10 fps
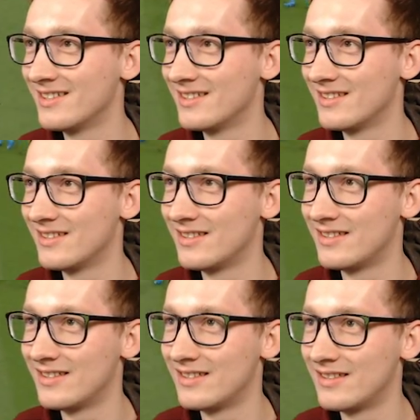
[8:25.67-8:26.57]

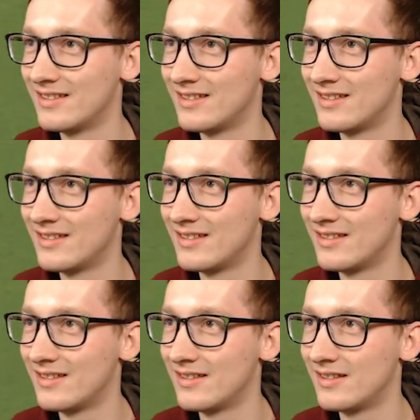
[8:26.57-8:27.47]
(silence)